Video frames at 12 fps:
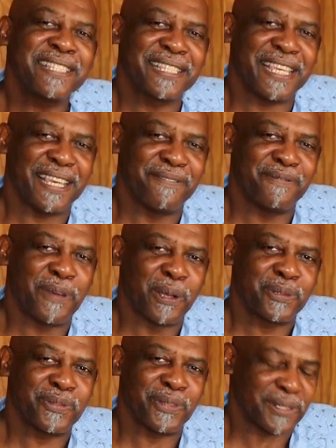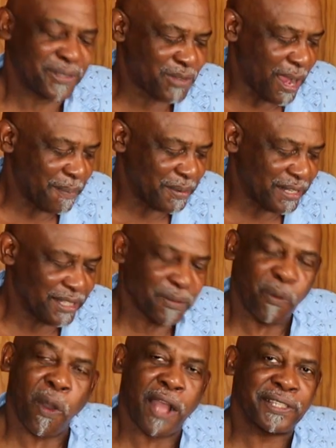again, folks, for dropping in
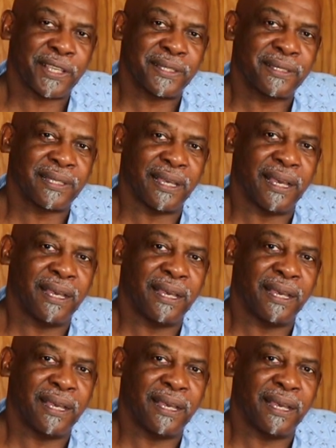and watch us